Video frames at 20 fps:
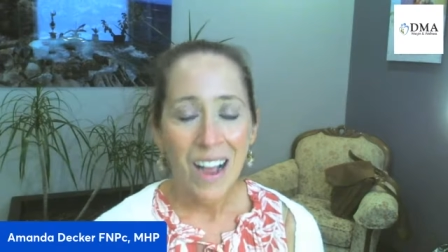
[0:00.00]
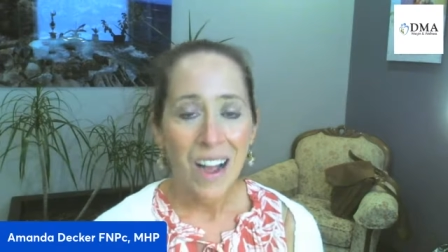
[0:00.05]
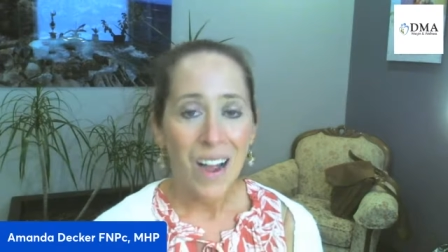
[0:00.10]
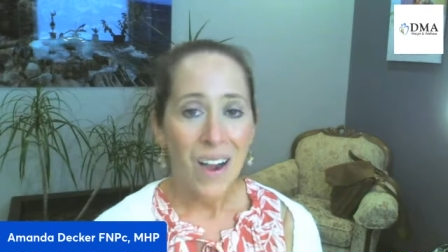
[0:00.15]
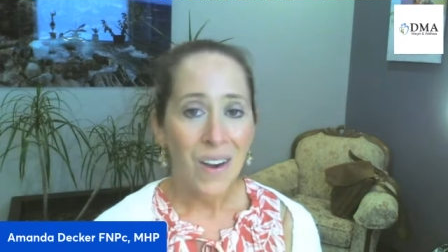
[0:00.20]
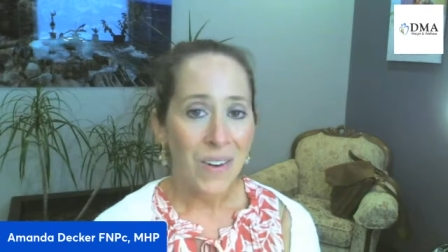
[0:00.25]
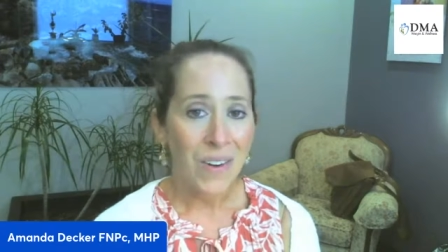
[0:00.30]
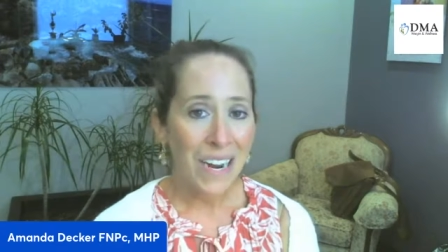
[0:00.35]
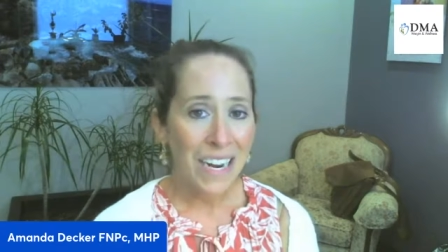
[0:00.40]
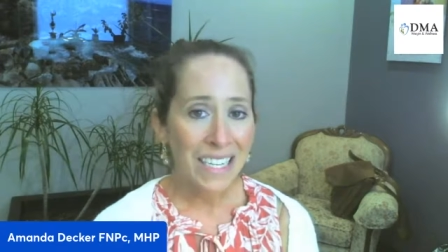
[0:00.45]

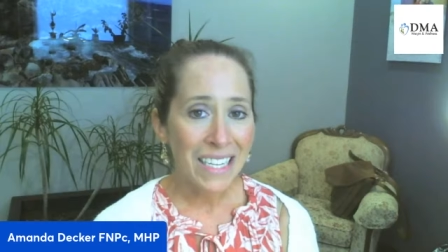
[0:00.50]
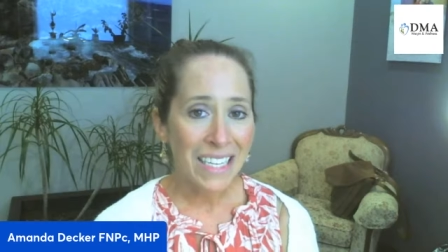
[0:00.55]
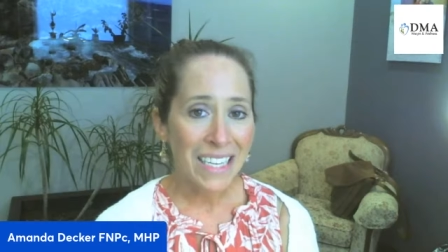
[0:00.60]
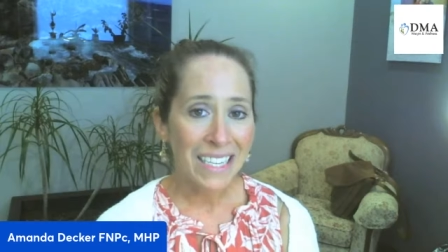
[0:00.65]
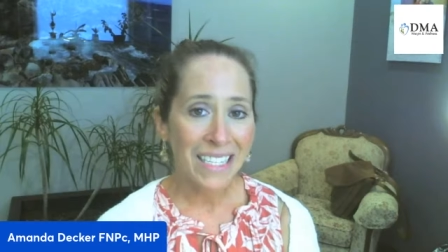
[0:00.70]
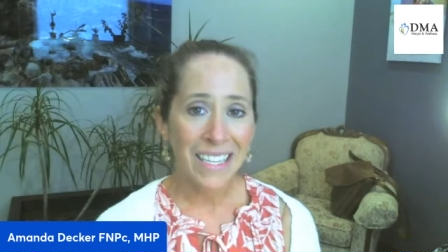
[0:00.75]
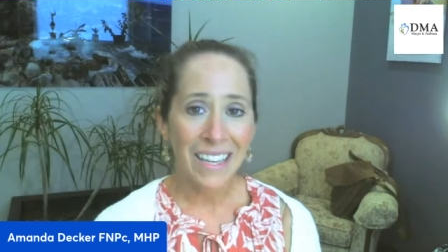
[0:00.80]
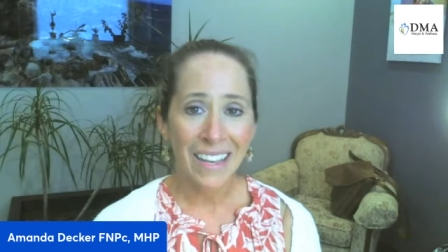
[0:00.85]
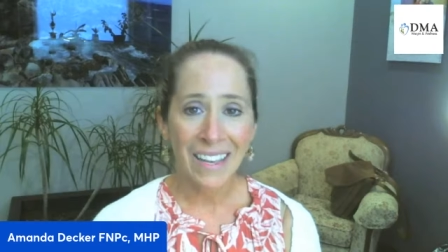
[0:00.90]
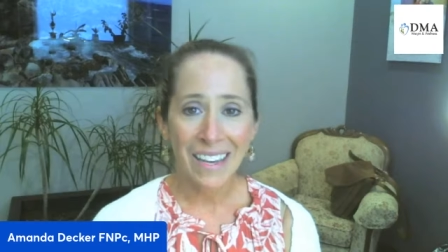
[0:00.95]
All right,
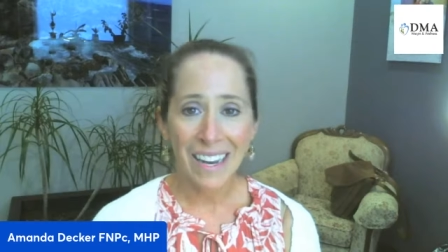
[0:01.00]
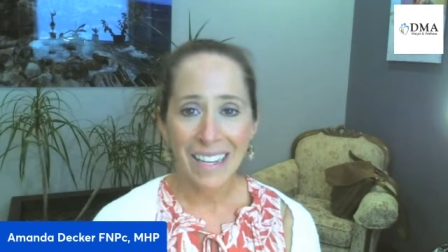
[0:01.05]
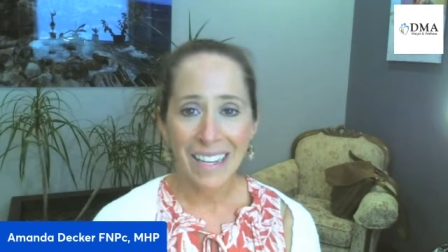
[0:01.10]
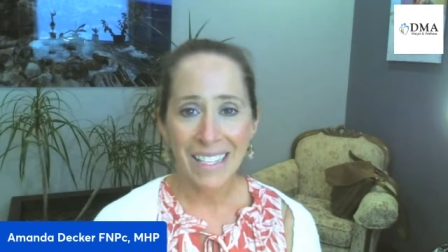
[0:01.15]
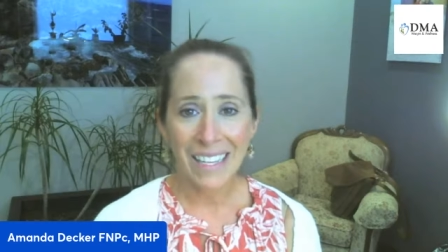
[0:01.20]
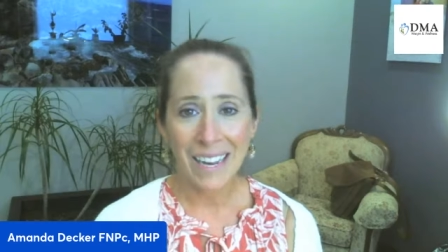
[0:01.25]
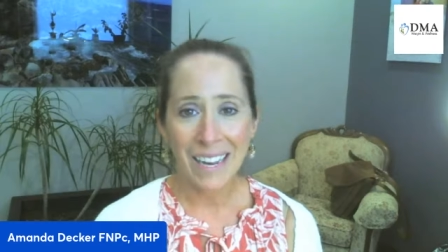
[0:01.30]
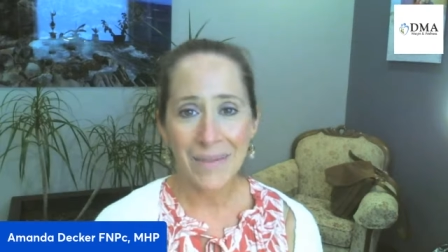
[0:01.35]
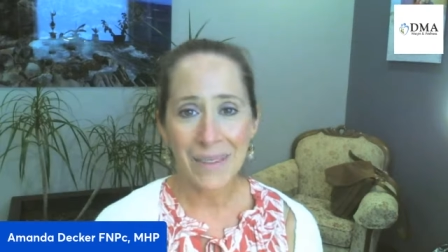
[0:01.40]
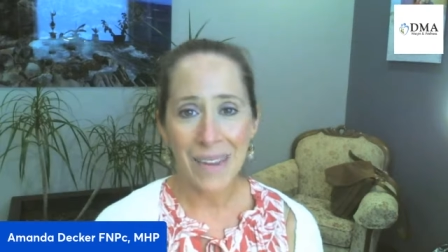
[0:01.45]
until next
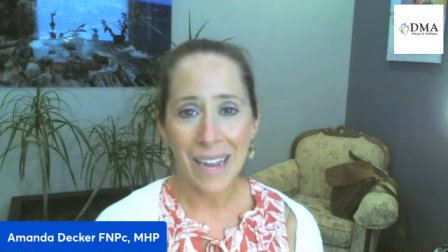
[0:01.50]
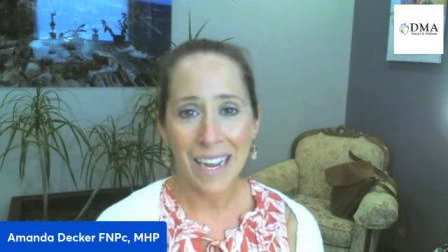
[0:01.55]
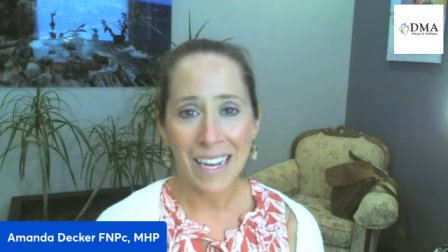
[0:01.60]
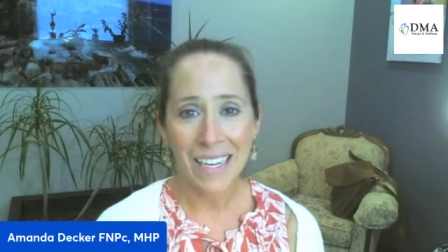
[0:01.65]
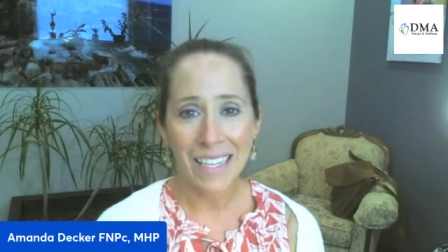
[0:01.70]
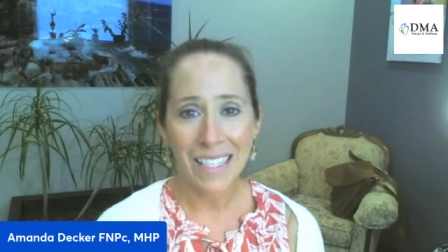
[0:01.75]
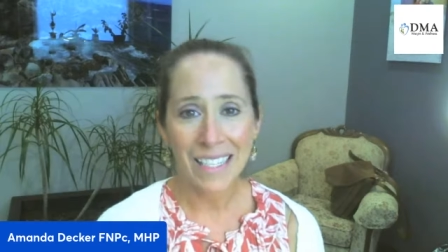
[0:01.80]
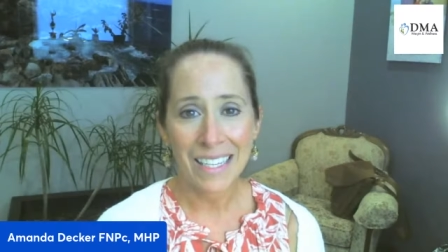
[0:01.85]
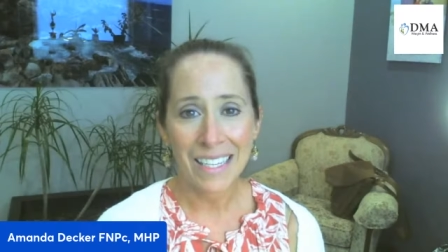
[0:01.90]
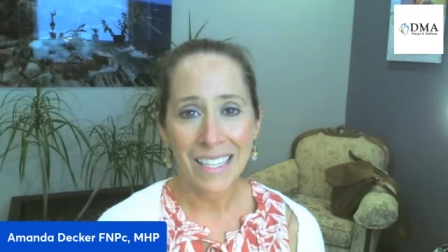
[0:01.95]
time,
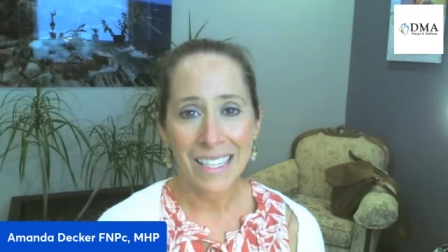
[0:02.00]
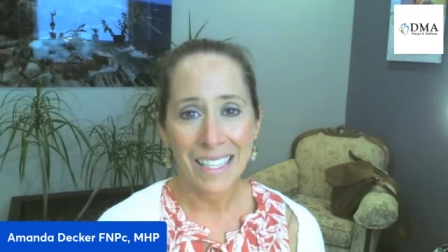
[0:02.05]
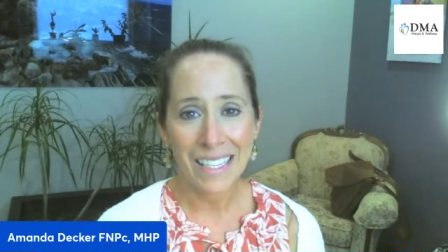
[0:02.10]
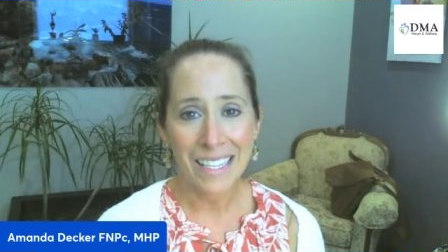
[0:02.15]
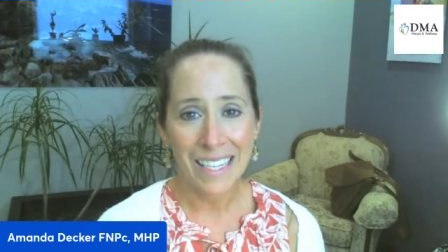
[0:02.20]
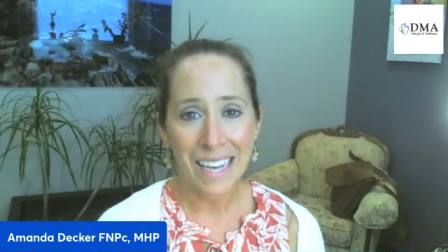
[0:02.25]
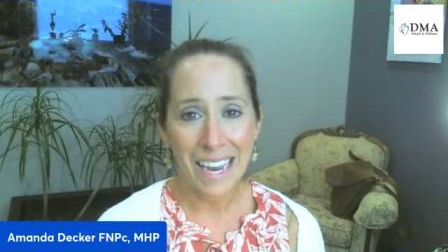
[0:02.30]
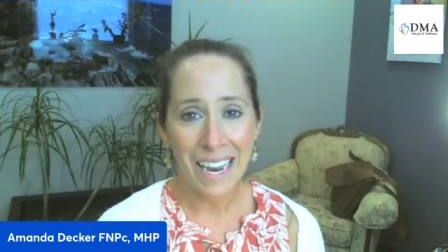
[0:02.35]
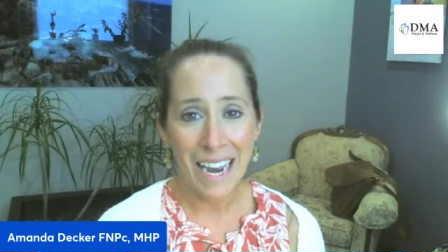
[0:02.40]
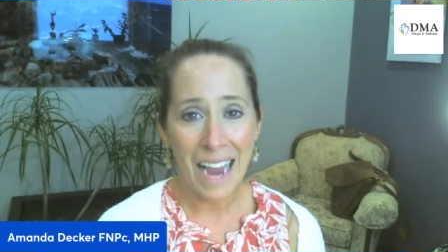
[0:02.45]
guys,
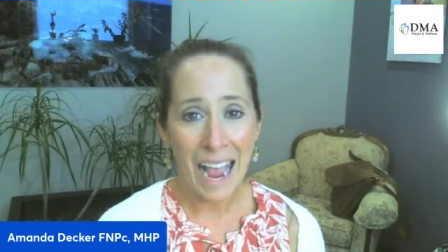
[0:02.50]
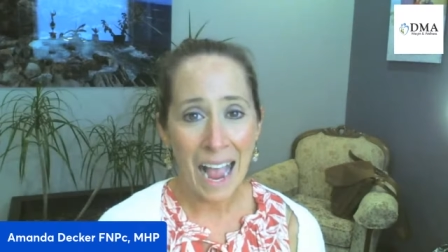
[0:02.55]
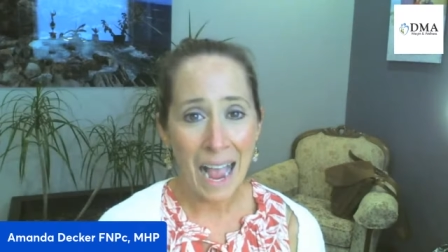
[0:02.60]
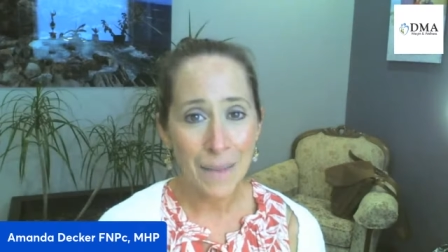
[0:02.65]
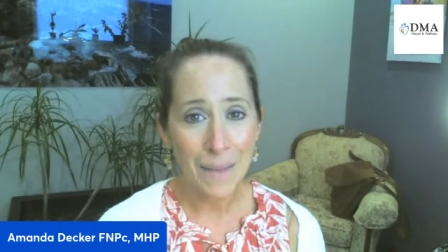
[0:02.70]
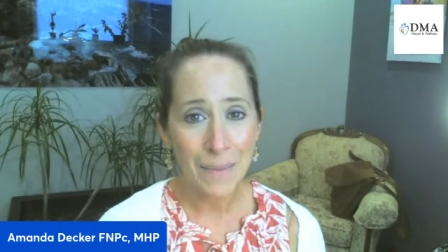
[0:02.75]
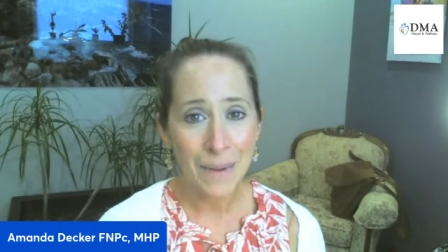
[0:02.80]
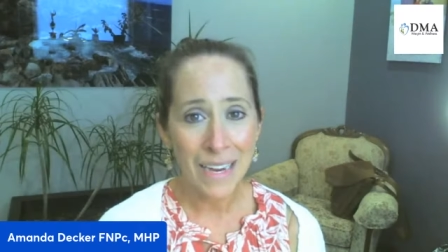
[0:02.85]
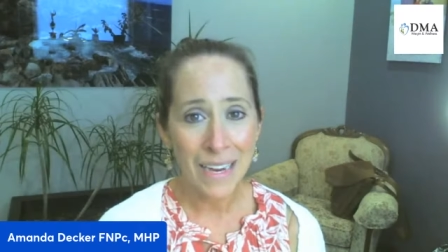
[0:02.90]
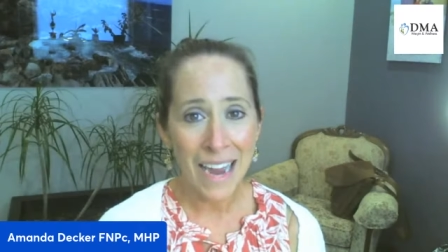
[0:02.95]
stay
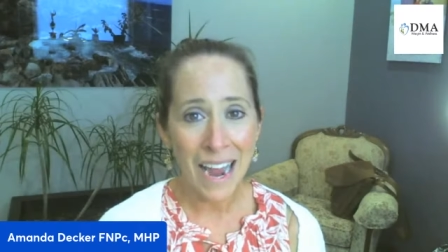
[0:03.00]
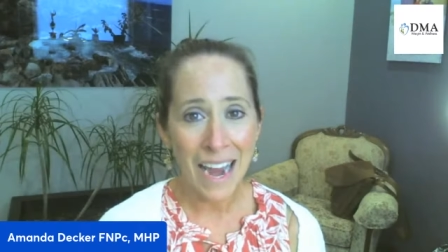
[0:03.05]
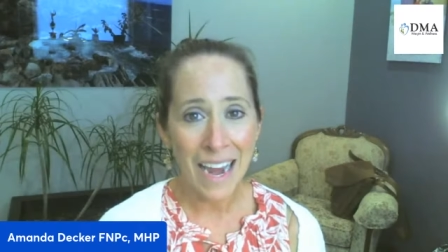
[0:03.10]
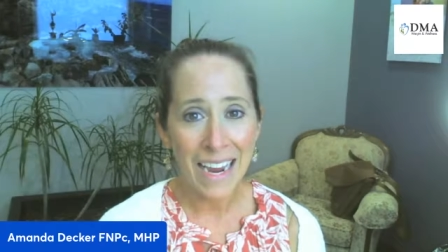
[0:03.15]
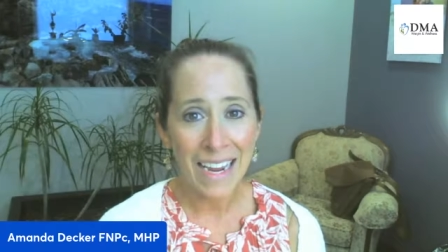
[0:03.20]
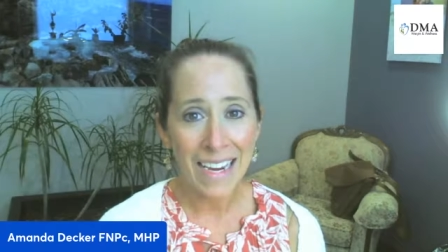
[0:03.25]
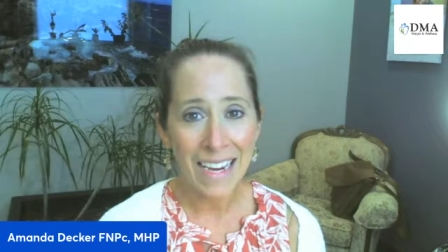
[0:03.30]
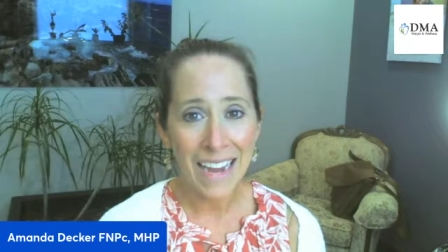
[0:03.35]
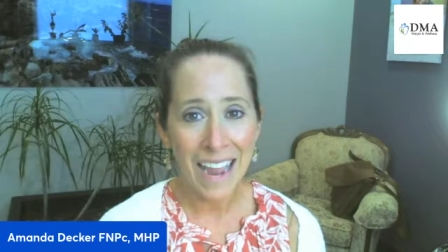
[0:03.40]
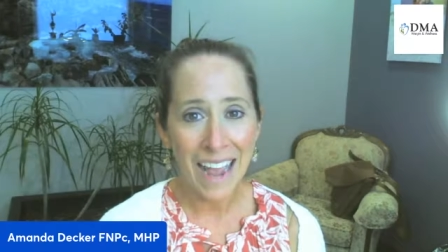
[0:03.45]
happy and